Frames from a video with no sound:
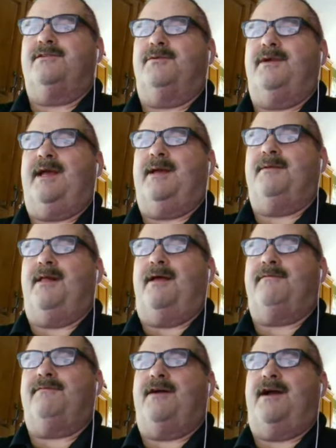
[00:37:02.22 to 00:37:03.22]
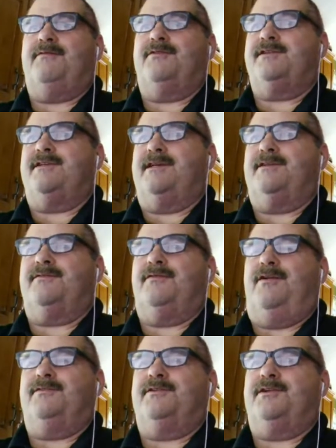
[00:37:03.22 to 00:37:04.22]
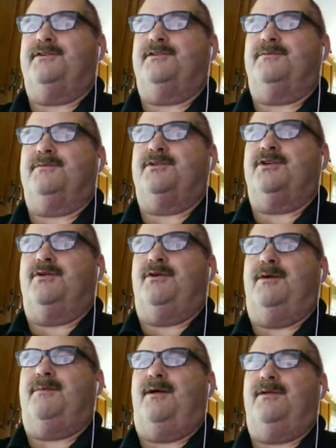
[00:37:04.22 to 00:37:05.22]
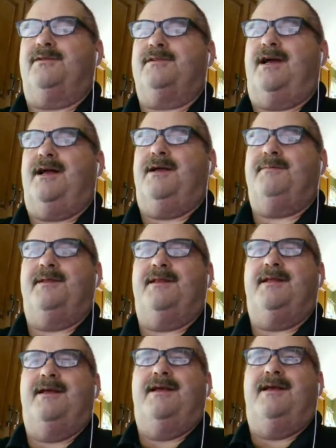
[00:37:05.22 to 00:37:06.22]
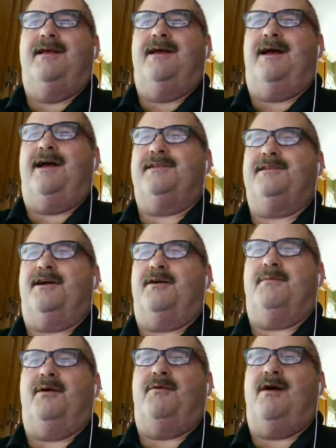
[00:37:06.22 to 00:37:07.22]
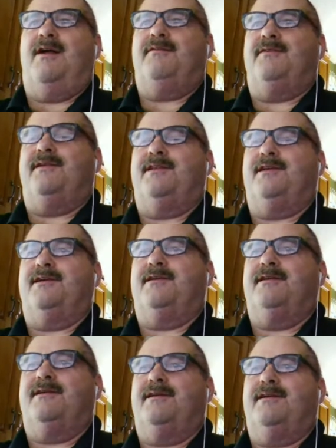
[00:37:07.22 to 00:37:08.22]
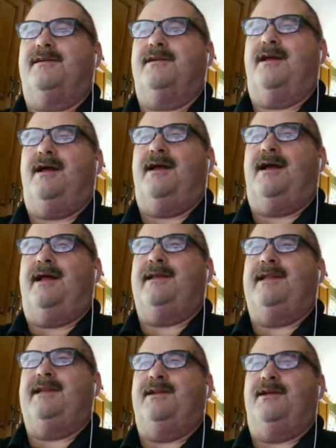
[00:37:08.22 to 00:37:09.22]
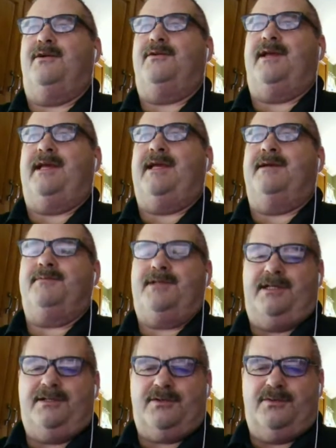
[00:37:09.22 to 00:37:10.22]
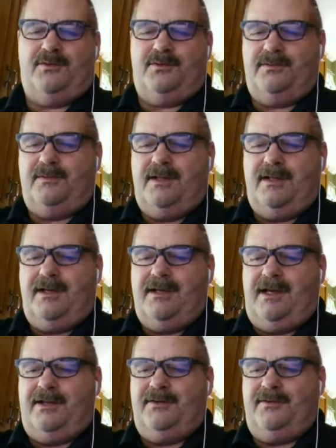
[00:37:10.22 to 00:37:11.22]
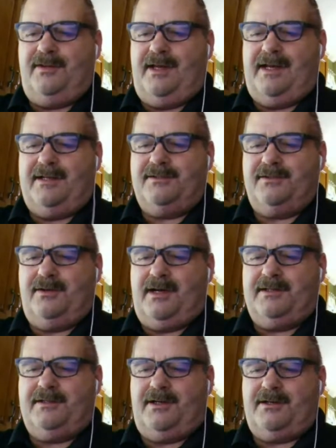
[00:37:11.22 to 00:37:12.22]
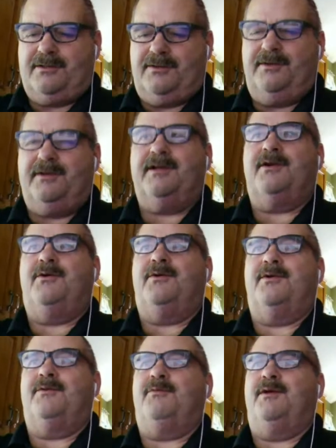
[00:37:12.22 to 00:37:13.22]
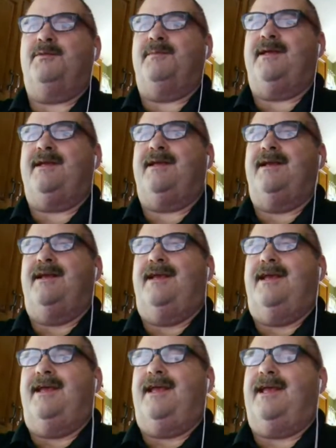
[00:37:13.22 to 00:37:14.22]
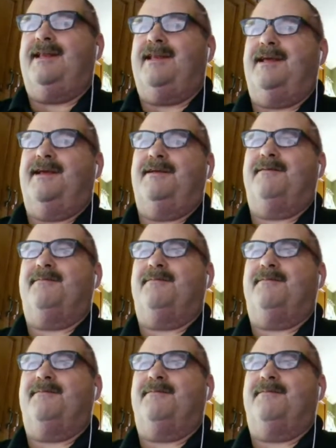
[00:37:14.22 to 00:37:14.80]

So we had like 5 or 6 volunteers that would show up all the time. And I had talked my wife into I needed to go to EMT school. I knew that, so I talked her into going with me. And